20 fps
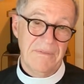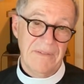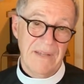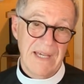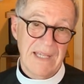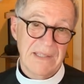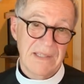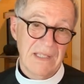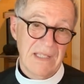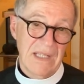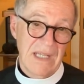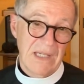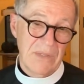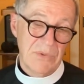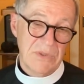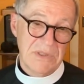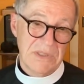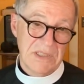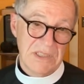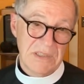fact that I
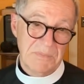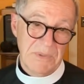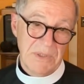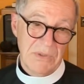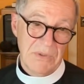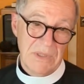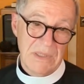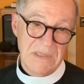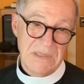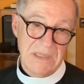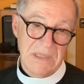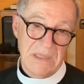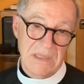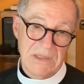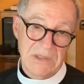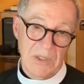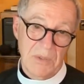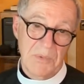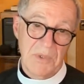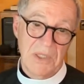was experiencing
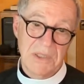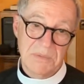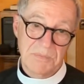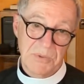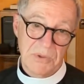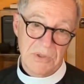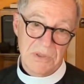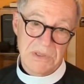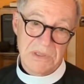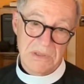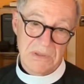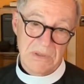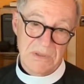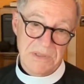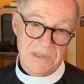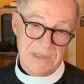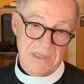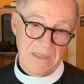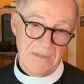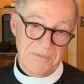so much personal
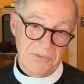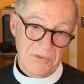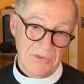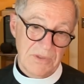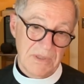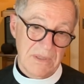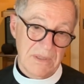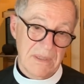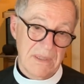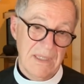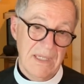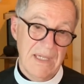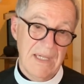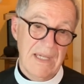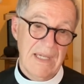suffering